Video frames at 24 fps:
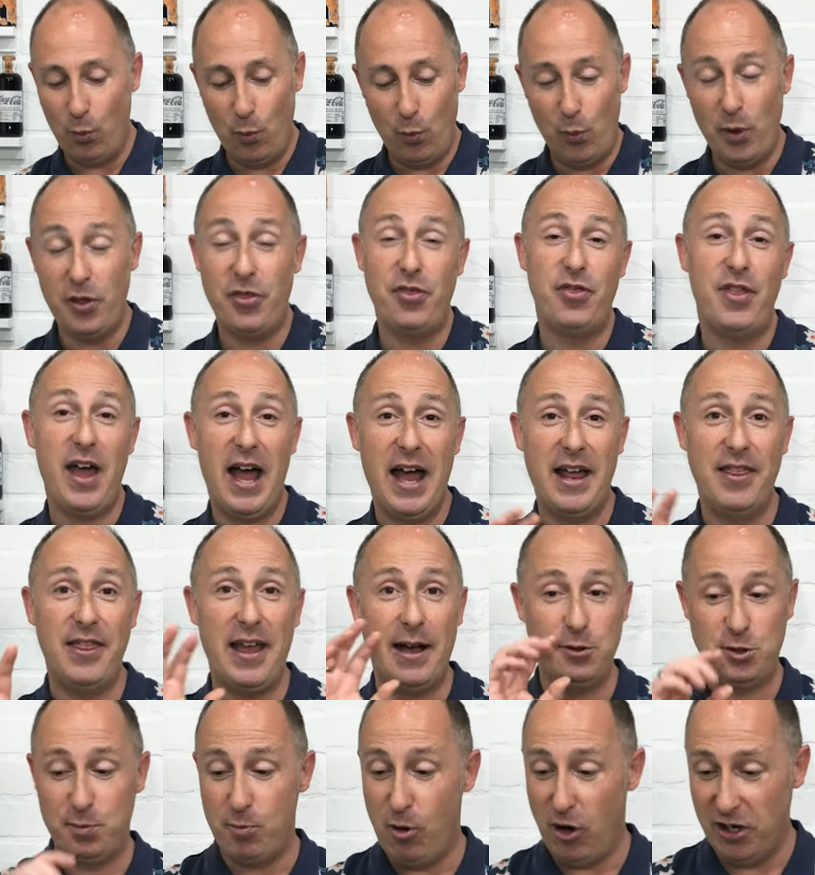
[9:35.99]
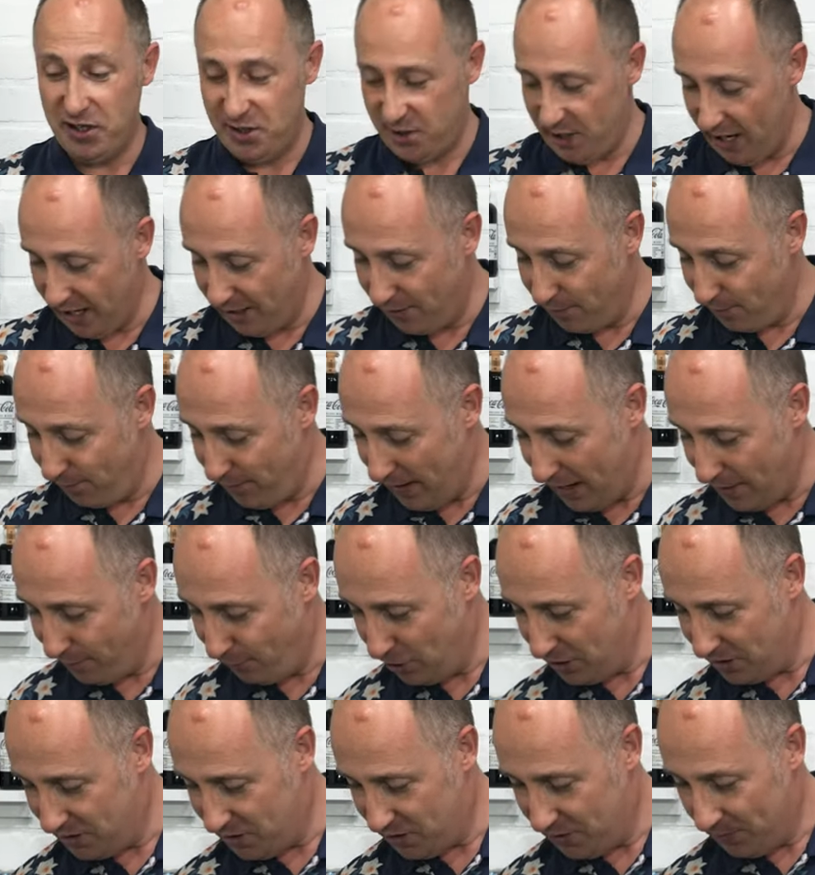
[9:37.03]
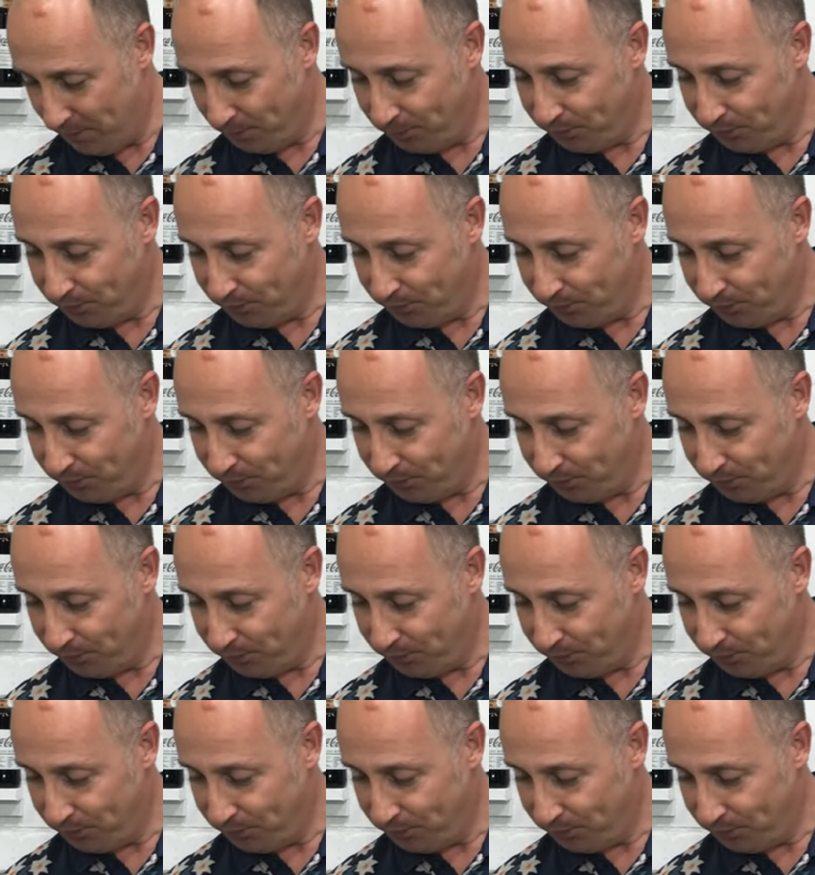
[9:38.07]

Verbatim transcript: with that. That's my second favourite.